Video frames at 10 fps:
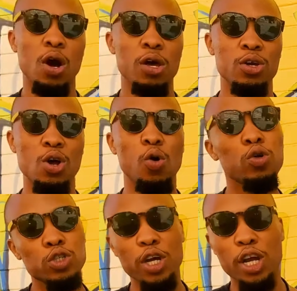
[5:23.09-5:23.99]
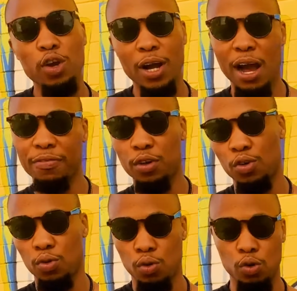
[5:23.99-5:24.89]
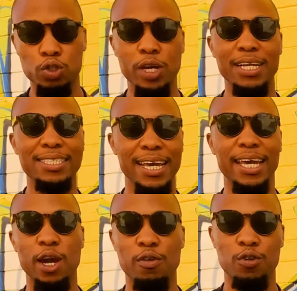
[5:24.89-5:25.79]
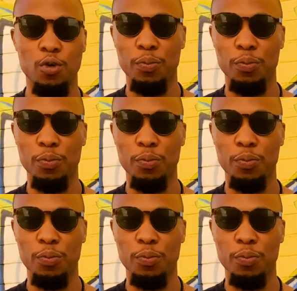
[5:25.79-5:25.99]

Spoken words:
You know, who's going to look after you? Who's going to take care of you?